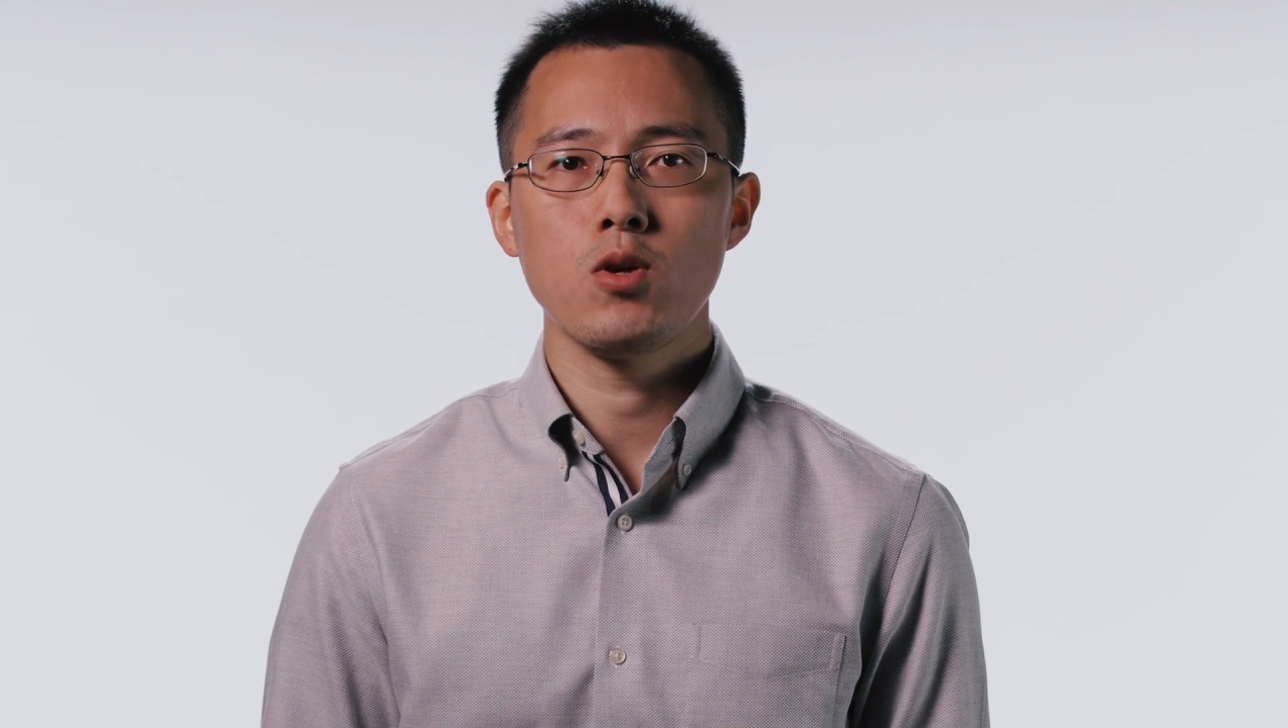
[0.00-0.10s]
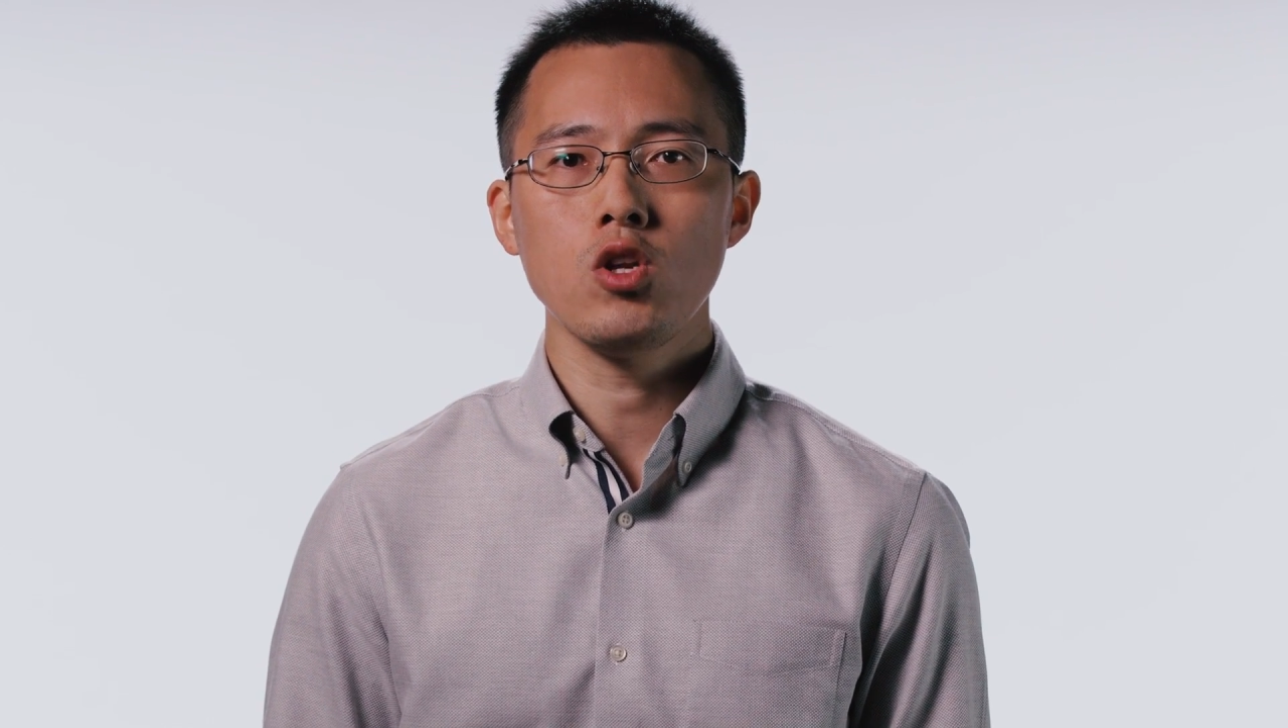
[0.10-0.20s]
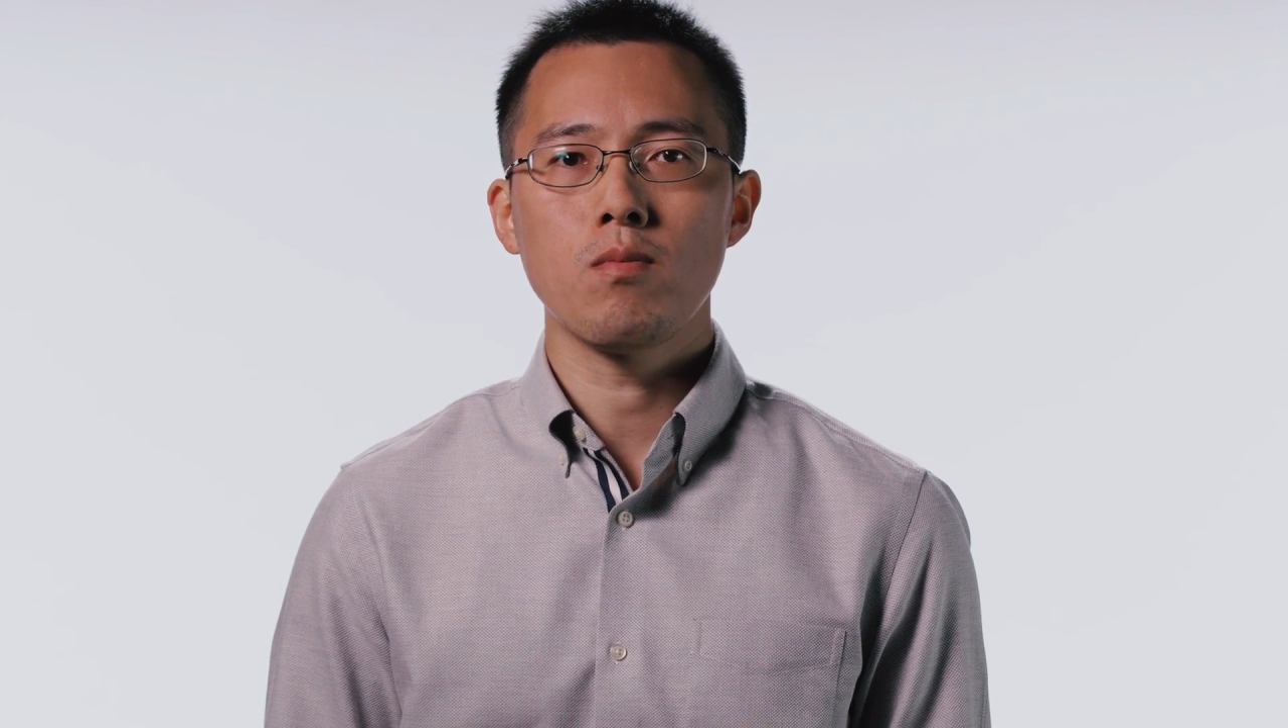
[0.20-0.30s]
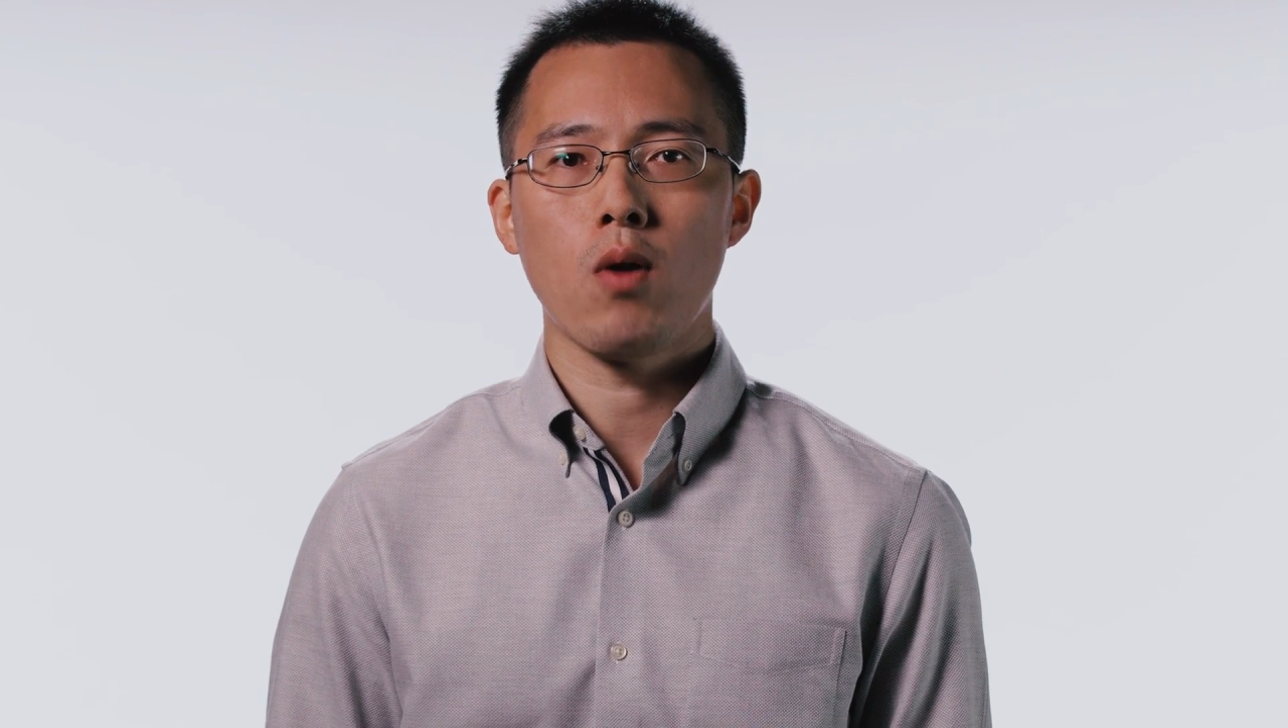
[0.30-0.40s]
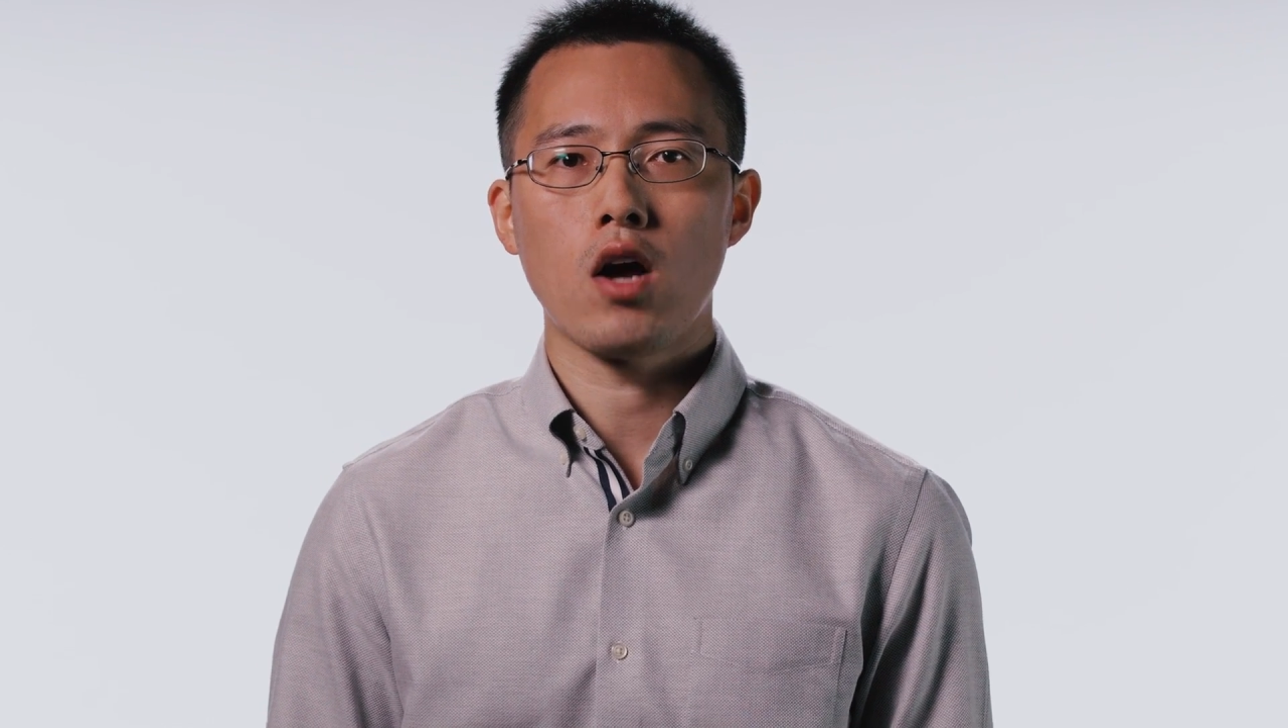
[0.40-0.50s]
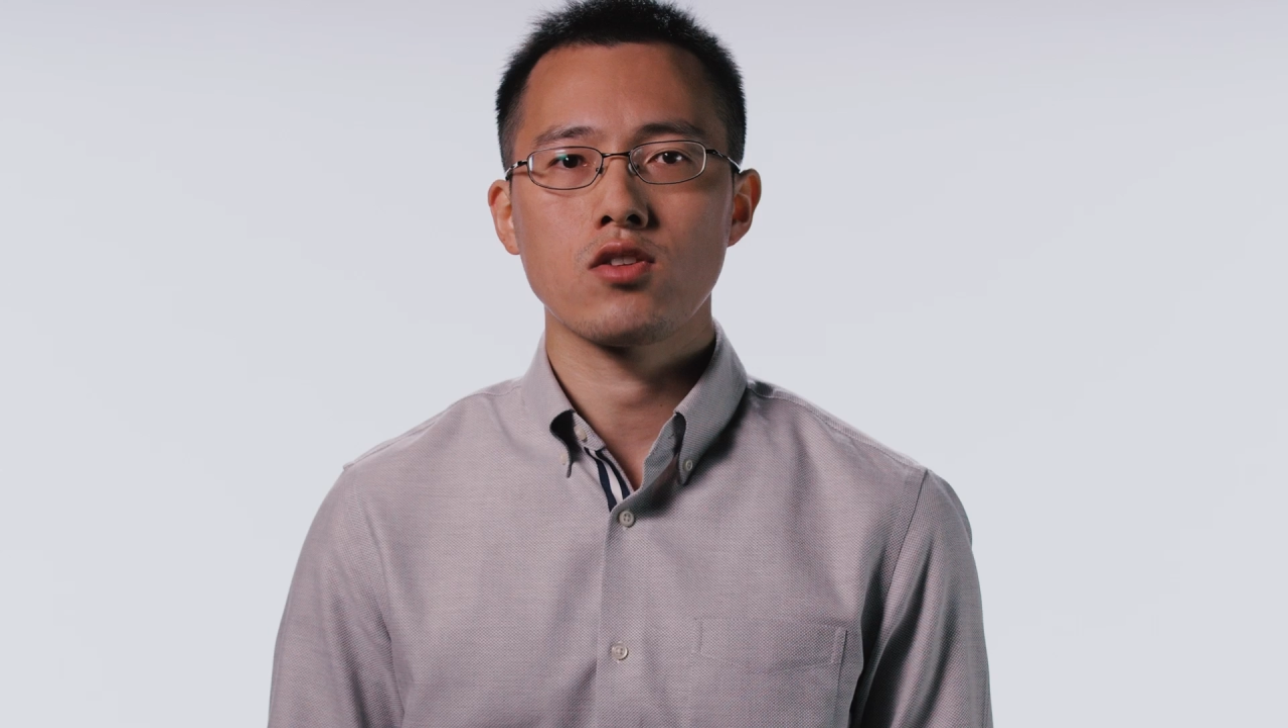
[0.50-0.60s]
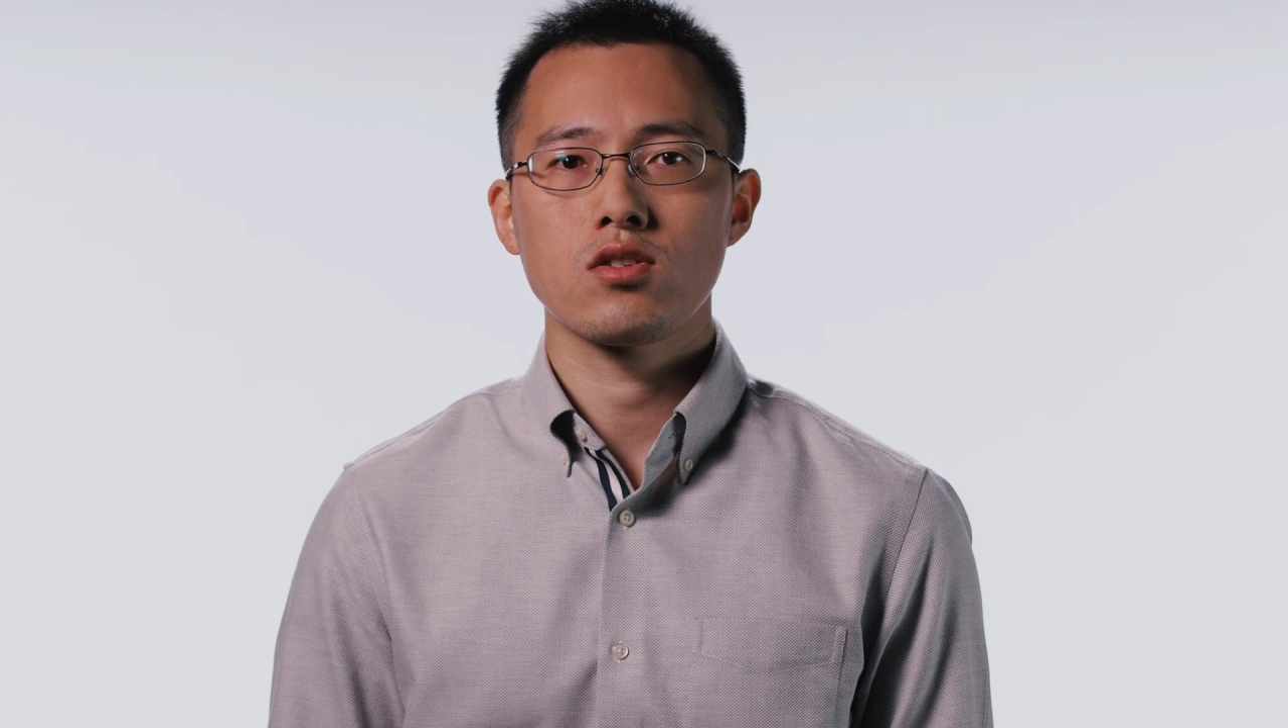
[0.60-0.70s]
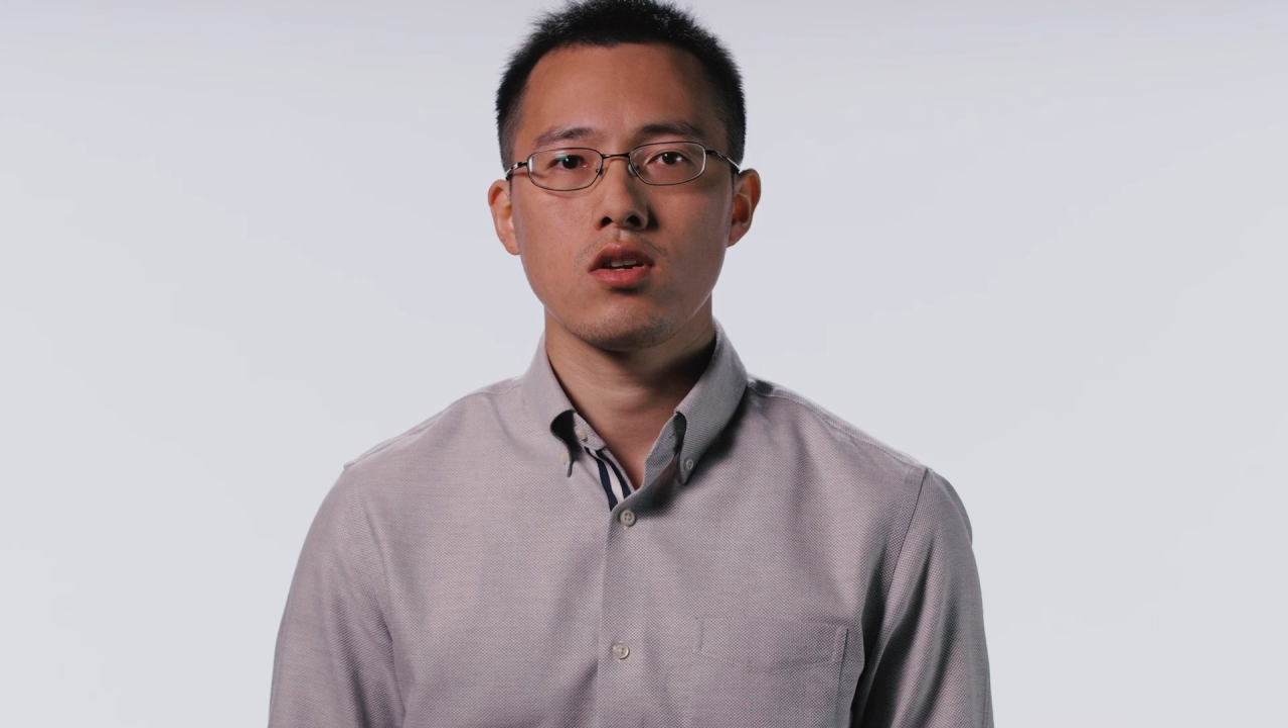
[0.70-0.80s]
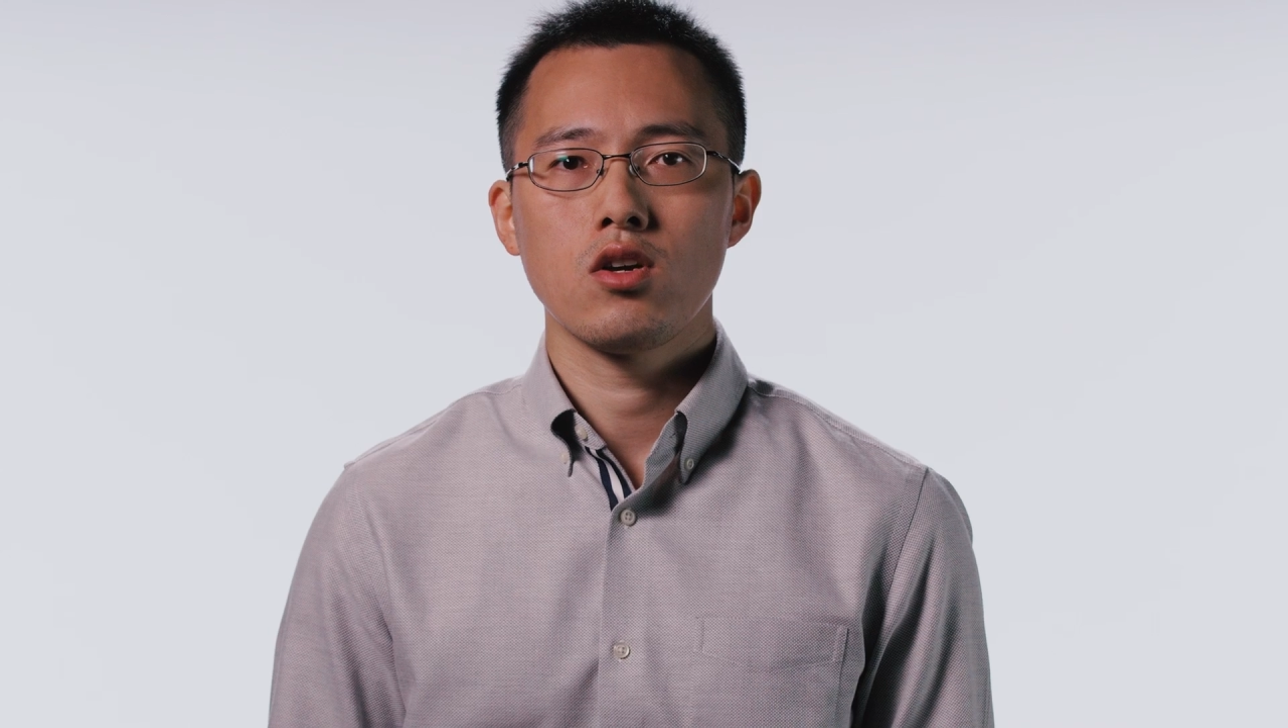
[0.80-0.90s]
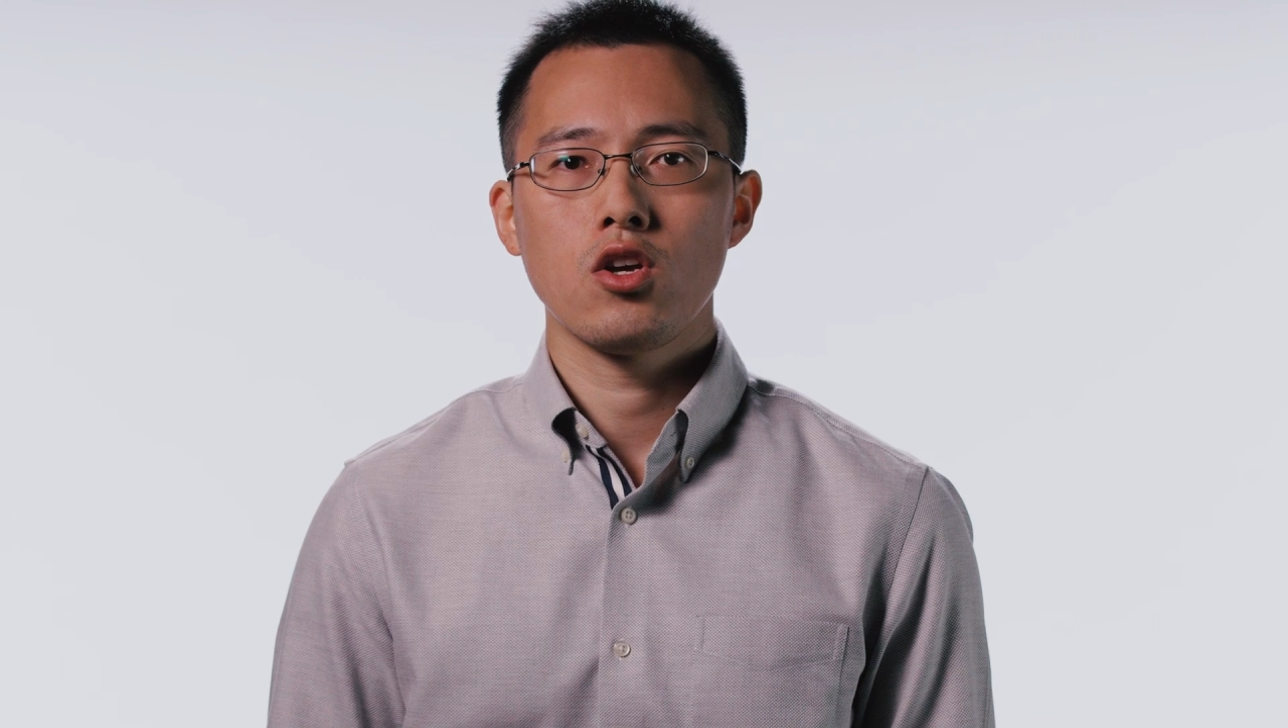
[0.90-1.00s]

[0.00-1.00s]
building blocks,